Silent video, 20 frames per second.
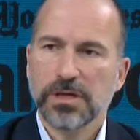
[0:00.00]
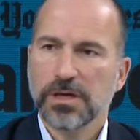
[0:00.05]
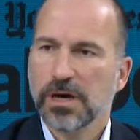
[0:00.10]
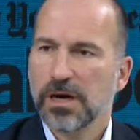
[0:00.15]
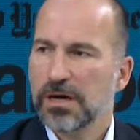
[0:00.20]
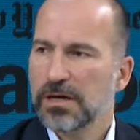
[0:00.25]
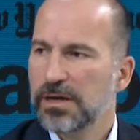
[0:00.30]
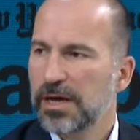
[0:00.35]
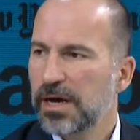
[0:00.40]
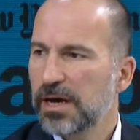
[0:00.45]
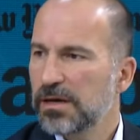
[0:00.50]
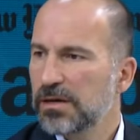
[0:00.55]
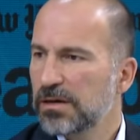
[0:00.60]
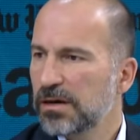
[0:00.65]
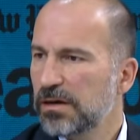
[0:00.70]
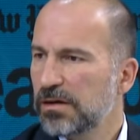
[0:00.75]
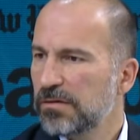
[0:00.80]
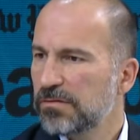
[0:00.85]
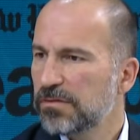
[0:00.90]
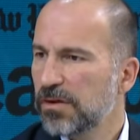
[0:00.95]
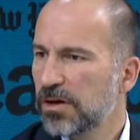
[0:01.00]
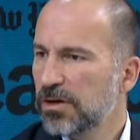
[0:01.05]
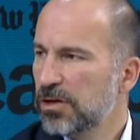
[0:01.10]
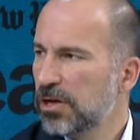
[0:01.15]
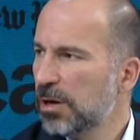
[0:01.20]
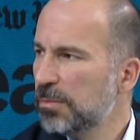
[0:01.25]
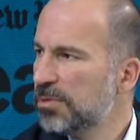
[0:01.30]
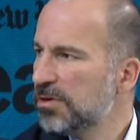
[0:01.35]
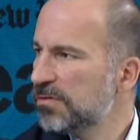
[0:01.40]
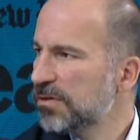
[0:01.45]
gone out of a
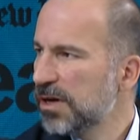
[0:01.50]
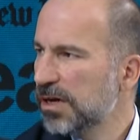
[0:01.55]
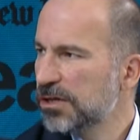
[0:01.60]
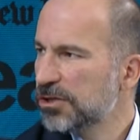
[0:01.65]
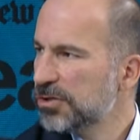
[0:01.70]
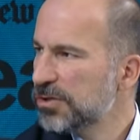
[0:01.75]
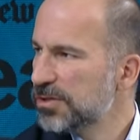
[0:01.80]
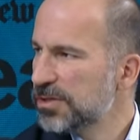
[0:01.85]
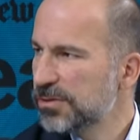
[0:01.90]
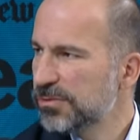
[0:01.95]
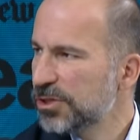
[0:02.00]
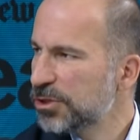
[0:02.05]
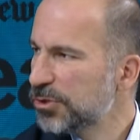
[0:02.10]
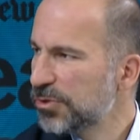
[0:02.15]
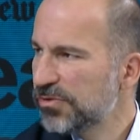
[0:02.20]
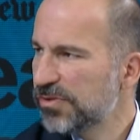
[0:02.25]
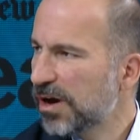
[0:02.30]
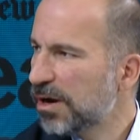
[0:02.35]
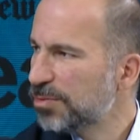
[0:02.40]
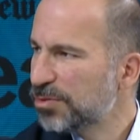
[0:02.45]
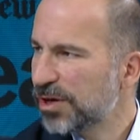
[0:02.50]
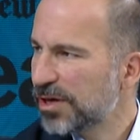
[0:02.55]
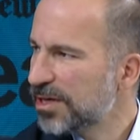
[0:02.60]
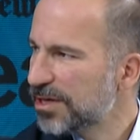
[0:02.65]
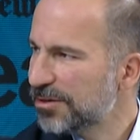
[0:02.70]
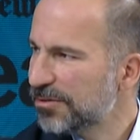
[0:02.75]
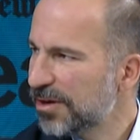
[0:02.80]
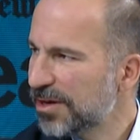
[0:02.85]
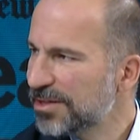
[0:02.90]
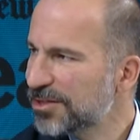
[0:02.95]
number of countries in which we've operated,
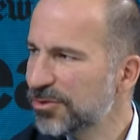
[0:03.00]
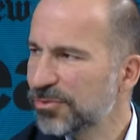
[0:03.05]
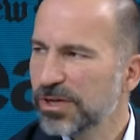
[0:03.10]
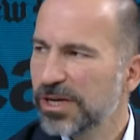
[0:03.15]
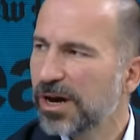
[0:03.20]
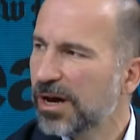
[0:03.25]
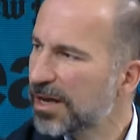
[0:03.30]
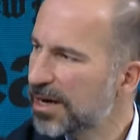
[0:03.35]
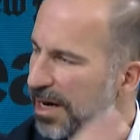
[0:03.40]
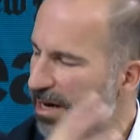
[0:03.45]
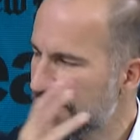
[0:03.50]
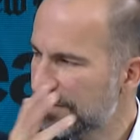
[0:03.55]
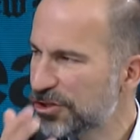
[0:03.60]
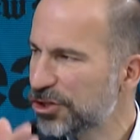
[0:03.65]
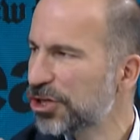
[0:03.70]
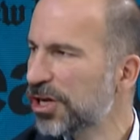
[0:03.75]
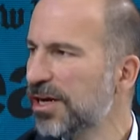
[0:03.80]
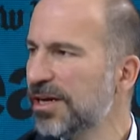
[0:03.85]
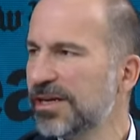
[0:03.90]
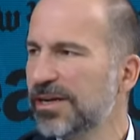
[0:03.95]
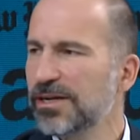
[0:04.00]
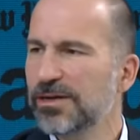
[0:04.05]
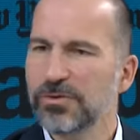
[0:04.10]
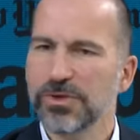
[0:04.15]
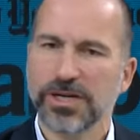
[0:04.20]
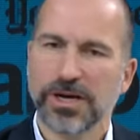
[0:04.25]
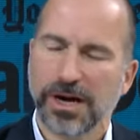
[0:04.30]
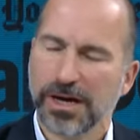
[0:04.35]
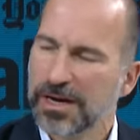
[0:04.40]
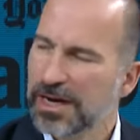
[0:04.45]
right? So we got out of China, we
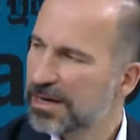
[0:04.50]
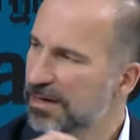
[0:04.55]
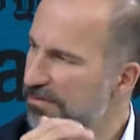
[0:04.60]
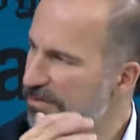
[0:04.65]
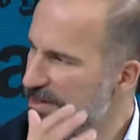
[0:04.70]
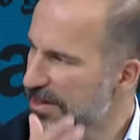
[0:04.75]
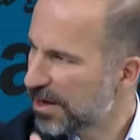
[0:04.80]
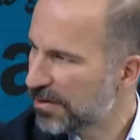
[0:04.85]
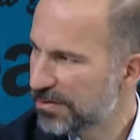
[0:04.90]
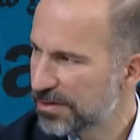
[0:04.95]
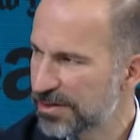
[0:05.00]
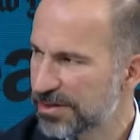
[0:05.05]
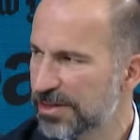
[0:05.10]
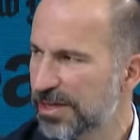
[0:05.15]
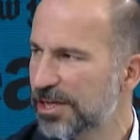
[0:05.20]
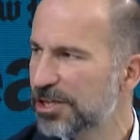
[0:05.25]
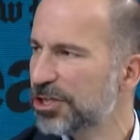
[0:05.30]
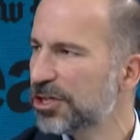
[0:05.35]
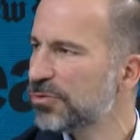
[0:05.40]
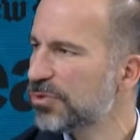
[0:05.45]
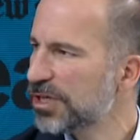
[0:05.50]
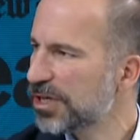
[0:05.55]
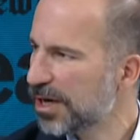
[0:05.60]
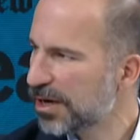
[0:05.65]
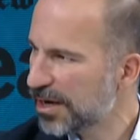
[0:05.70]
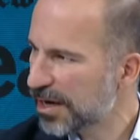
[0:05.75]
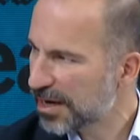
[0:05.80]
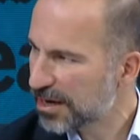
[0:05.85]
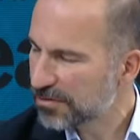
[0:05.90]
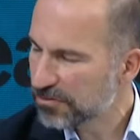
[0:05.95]
got out of Southeast Asia, we
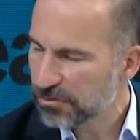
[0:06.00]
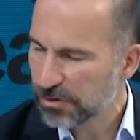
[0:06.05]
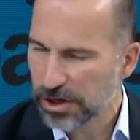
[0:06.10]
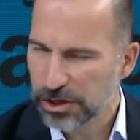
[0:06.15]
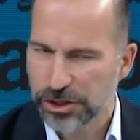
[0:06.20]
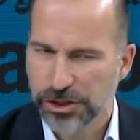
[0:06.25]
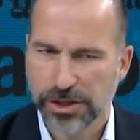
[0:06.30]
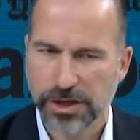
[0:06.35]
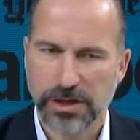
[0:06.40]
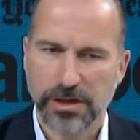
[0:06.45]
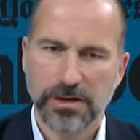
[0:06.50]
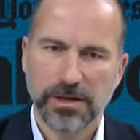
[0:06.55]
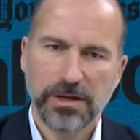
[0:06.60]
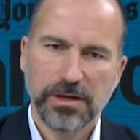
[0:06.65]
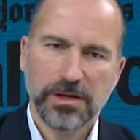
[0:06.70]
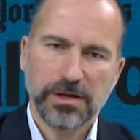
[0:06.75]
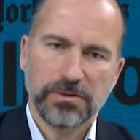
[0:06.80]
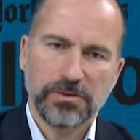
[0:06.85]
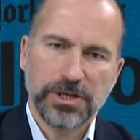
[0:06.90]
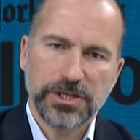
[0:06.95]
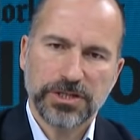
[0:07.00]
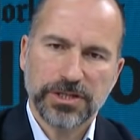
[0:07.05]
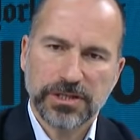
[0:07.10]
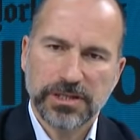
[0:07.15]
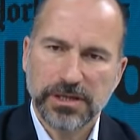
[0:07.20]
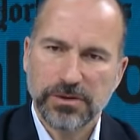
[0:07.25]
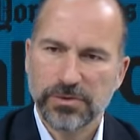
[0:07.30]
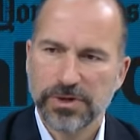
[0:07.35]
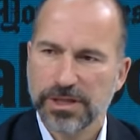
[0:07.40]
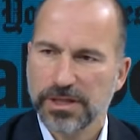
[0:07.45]
got out of Russia.
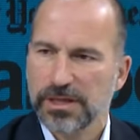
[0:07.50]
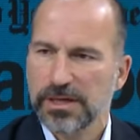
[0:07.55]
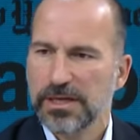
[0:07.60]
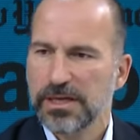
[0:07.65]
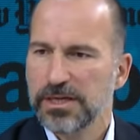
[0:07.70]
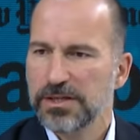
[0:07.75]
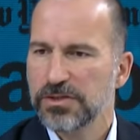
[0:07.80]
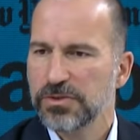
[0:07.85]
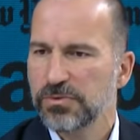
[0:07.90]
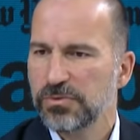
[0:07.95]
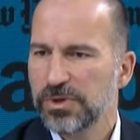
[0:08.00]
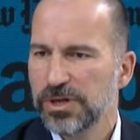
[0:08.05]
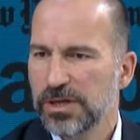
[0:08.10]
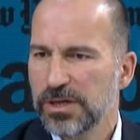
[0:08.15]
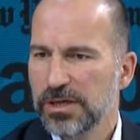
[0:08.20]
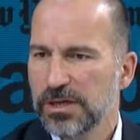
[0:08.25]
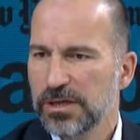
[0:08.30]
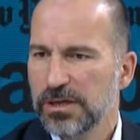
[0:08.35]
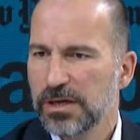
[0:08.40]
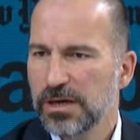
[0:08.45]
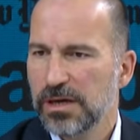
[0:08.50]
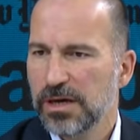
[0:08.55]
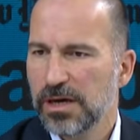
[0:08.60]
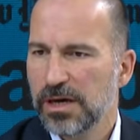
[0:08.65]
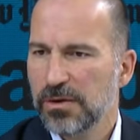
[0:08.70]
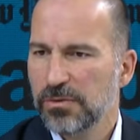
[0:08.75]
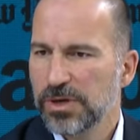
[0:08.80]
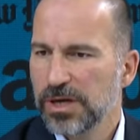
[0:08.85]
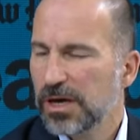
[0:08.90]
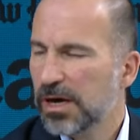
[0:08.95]
Recently with Eats, we
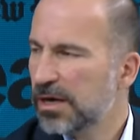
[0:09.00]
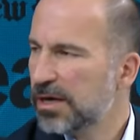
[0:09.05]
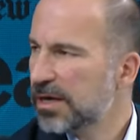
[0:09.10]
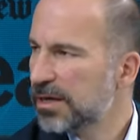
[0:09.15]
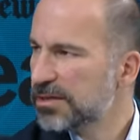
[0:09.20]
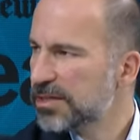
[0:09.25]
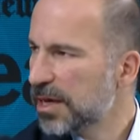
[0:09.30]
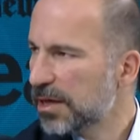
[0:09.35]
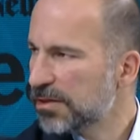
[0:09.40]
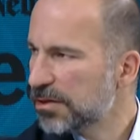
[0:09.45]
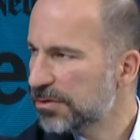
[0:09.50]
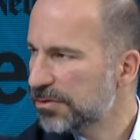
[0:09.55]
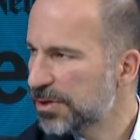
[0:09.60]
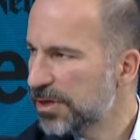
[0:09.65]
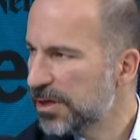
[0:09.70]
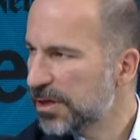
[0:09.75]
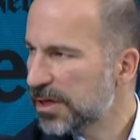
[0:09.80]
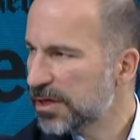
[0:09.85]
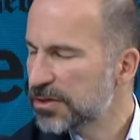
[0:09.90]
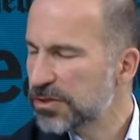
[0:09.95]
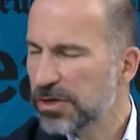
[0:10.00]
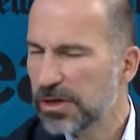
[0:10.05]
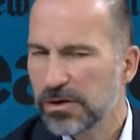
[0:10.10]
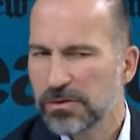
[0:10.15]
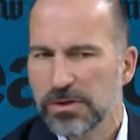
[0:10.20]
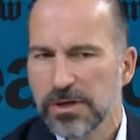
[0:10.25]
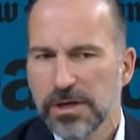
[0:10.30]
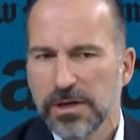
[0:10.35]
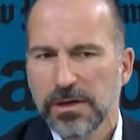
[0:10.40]
got out of South Korea. So